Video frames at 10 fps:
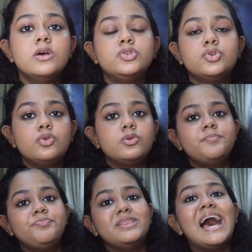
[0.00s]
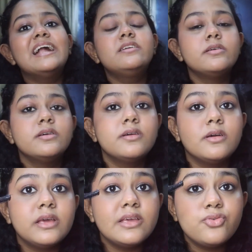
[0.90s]
So that
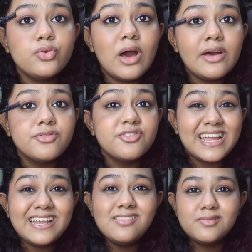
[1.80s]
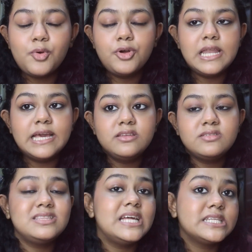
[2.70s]
if you have very small
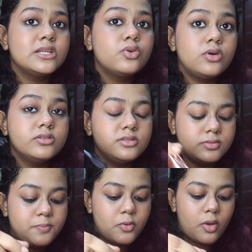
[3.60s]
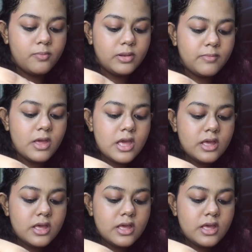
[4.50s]
eyes, that can cause problem.